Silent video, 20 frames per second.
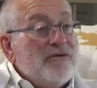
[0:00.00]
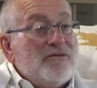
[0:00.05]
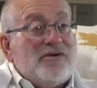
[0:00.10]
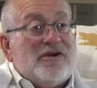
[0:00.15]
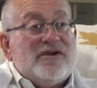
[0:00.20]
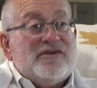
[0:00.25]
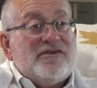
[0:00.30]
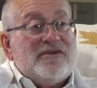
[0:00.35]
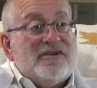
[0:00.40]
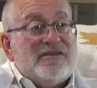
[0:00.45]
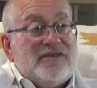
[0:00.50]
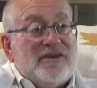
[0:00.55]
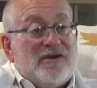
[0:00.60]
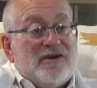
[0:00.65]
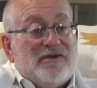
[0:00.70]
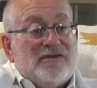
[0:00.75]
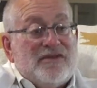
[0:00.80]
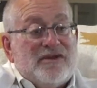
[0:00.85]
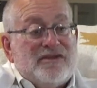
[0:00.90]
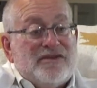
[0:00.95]
In other words,
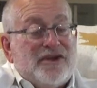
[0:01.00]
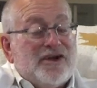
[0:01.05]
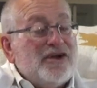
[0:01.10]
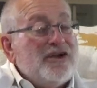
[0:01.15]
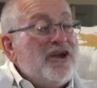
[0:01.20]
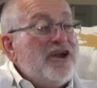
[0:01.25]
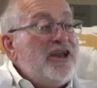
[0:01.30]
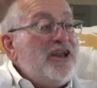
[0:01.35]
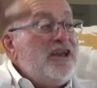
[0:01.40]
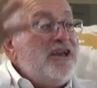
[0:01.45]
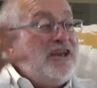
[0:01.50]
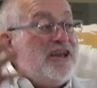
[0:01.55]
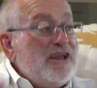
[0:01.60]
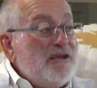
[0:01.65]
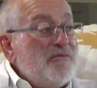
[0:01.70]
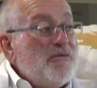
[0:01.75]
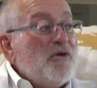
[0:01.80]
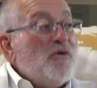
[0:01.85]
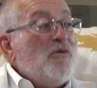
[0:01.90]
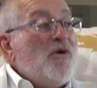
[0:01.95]
that they're that they're going to
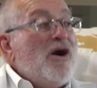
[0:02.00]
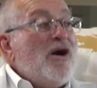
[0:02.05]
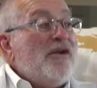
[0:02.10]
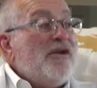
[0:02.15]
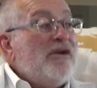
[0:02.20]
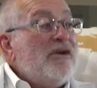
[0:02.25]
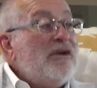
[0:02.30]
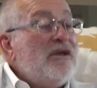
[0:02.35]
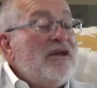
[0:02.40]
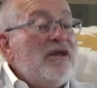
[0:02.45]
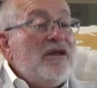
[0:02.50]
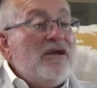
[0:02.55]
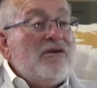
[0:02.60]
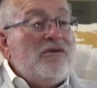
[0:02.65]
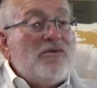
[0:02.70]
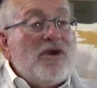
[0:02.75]
need deeper water.